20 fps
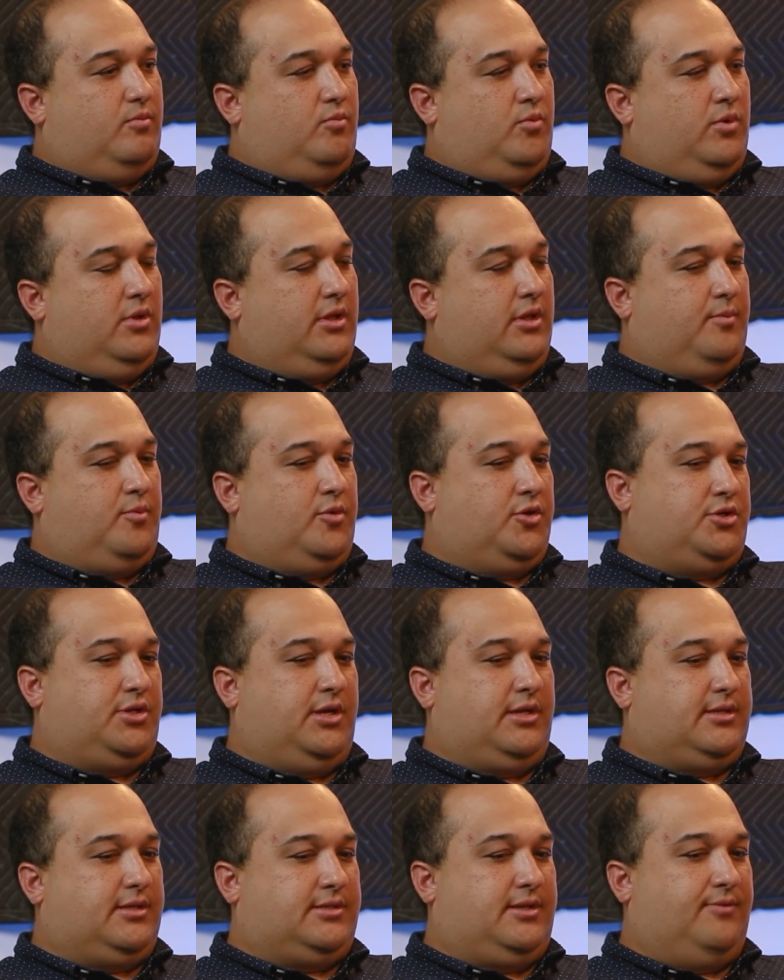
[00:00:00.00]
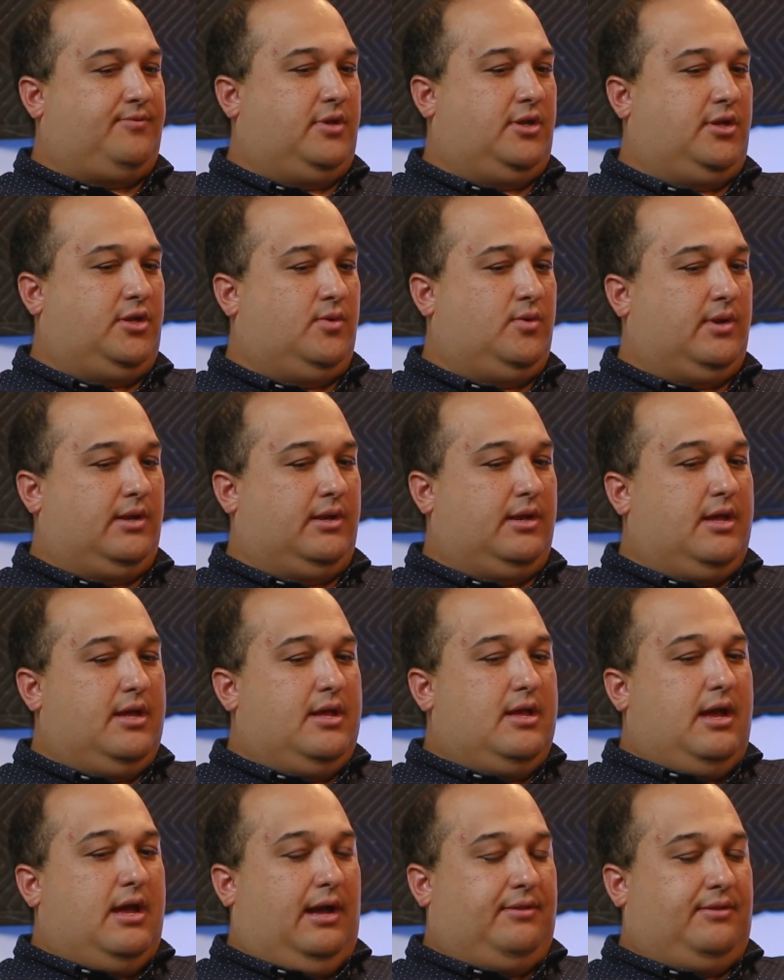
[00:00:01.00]
really appreciate the stuff that you do, and
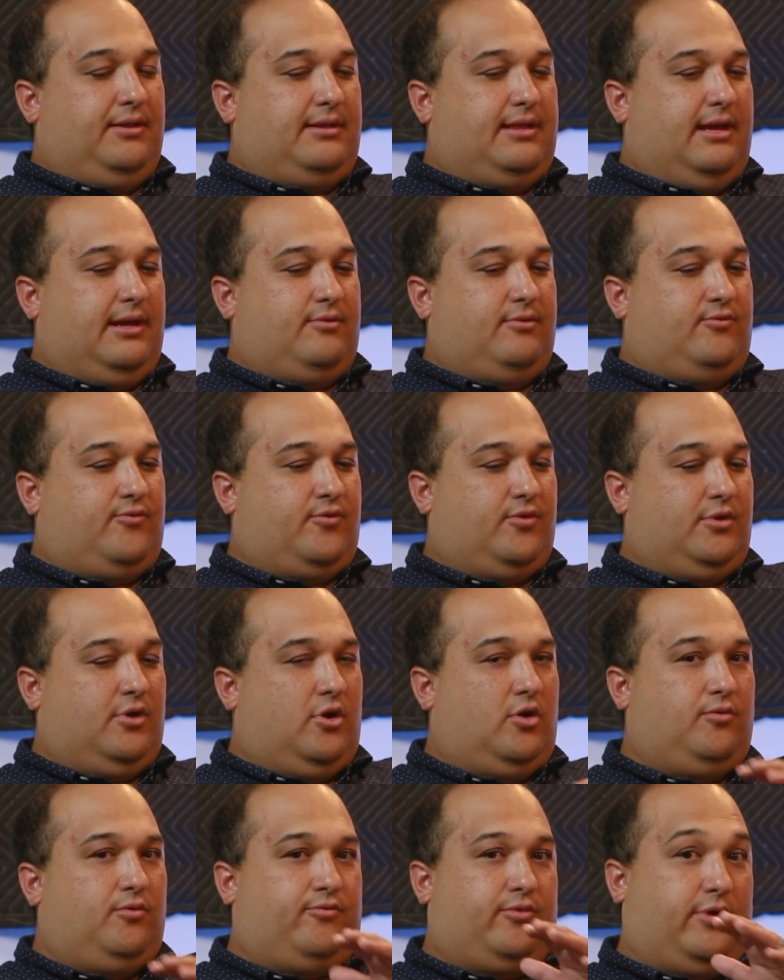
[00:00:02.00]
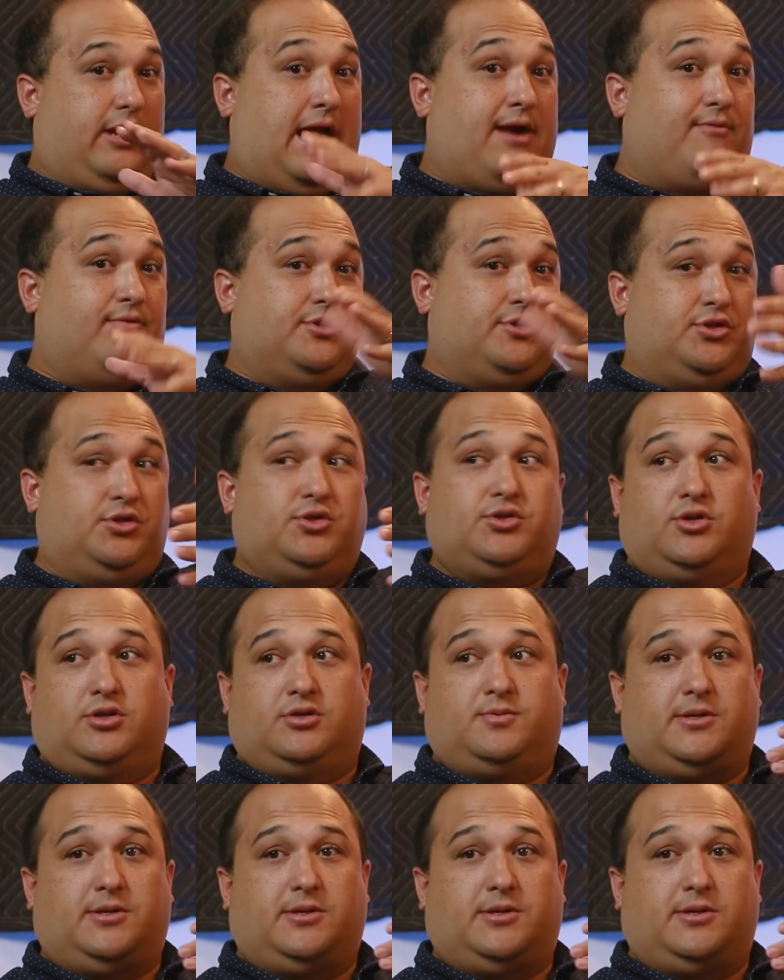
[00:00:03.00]
I think that for the for average user,